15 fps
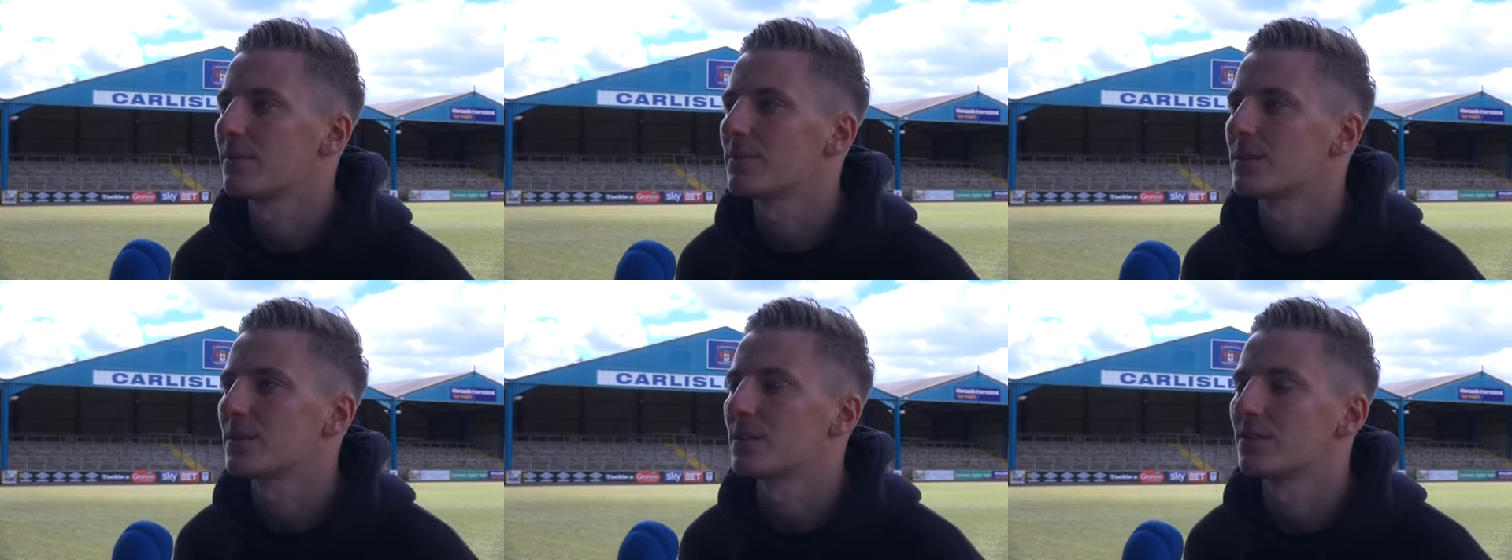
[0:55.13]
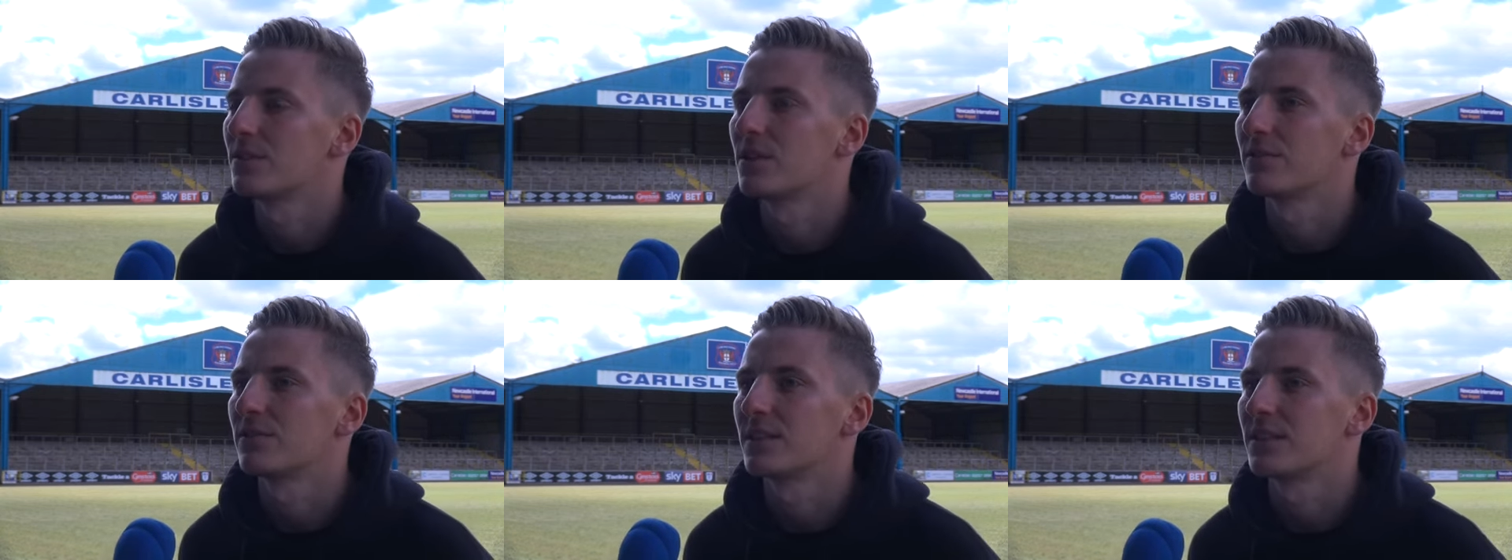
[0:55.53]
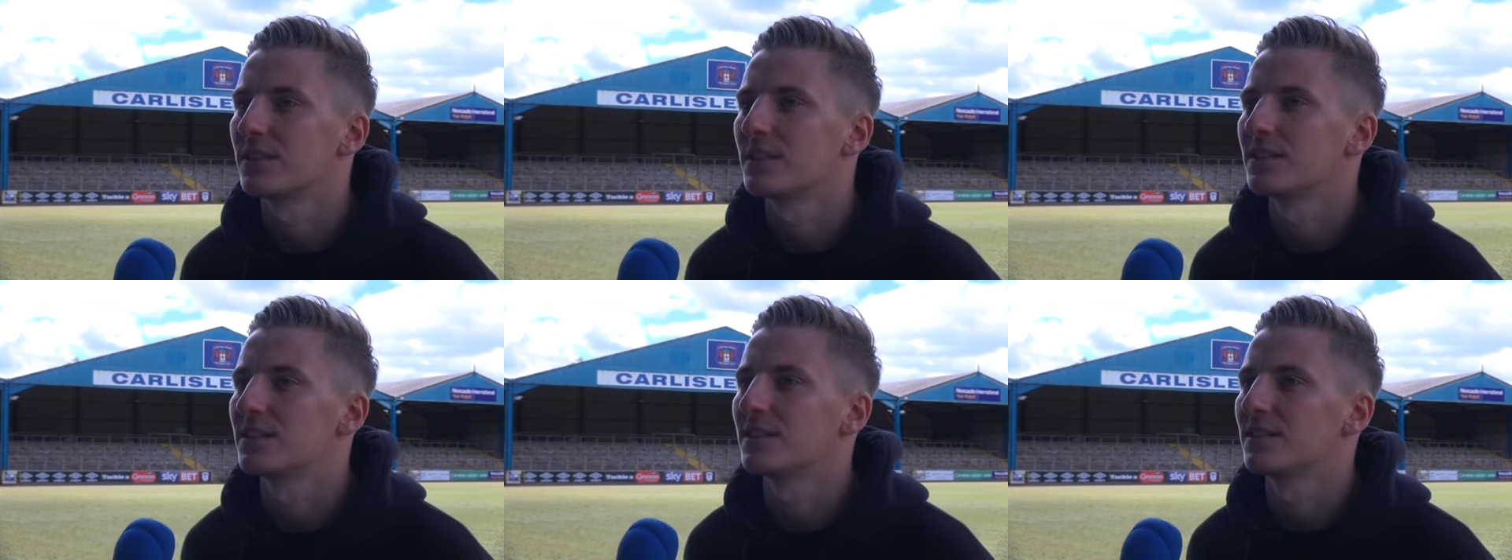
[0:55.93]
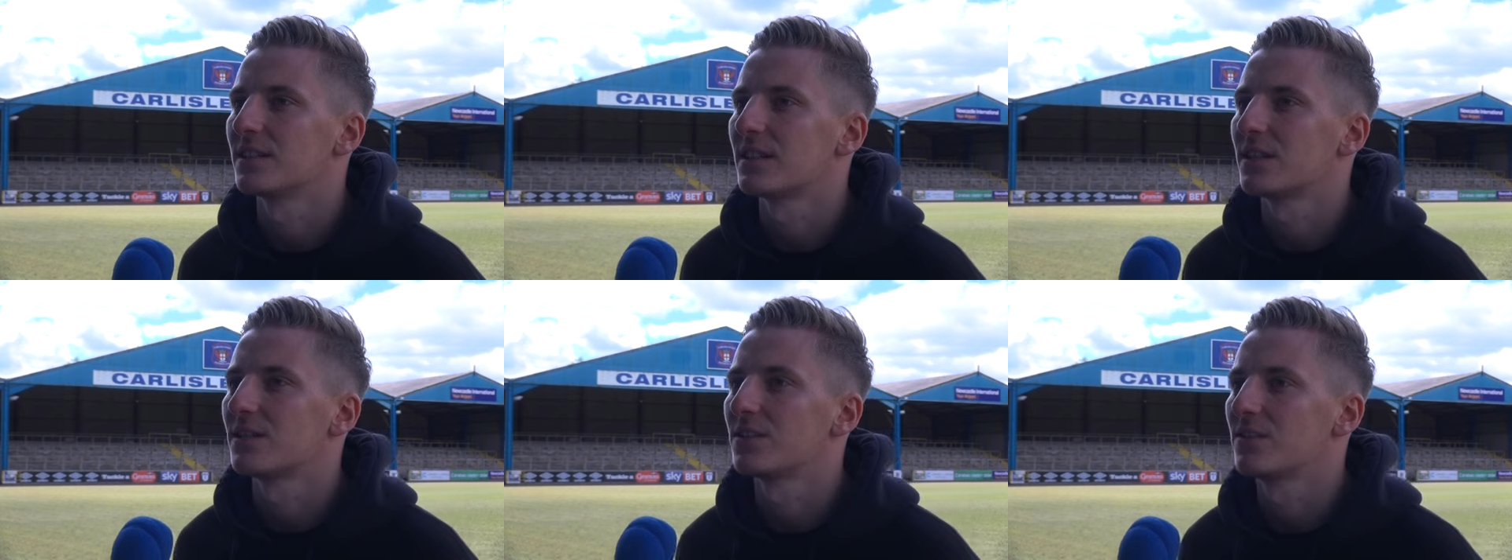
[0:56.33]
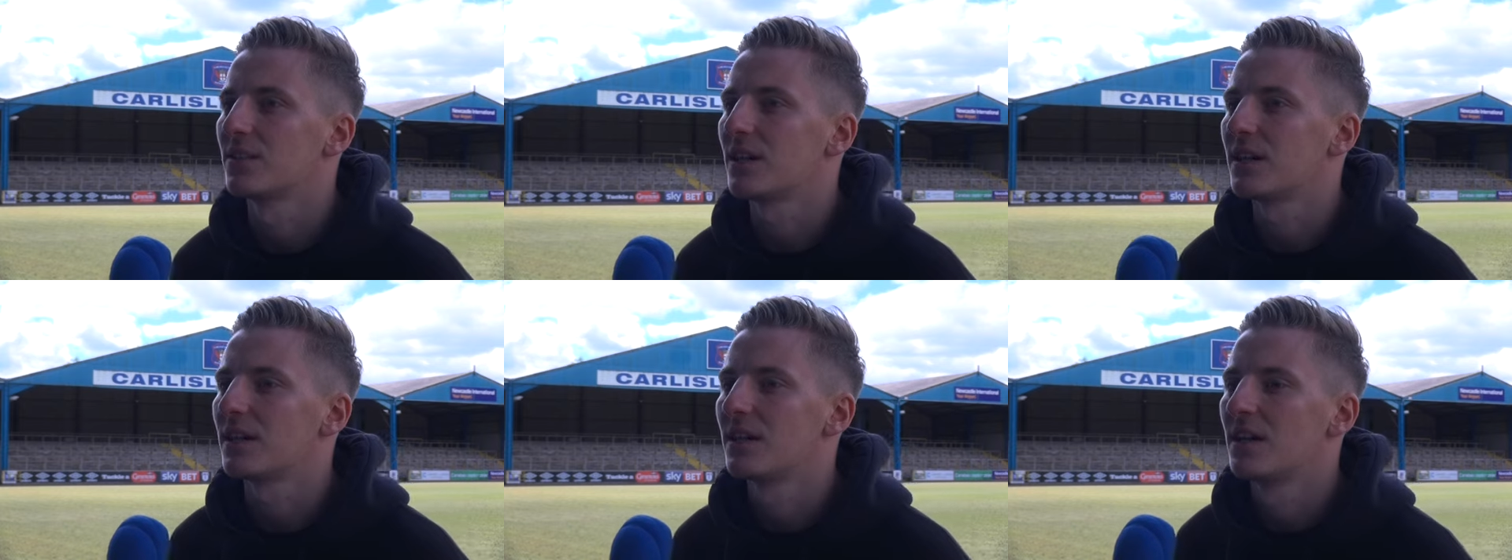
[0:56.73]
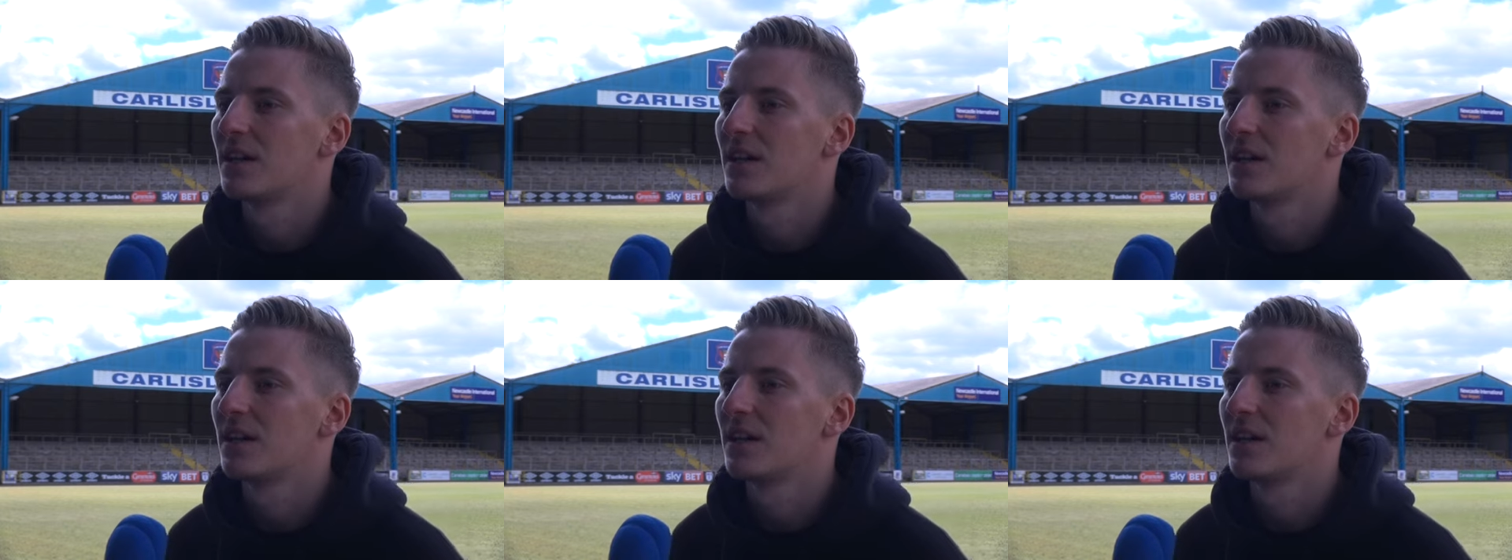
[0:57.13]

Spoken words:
so hopefully this season I can do that.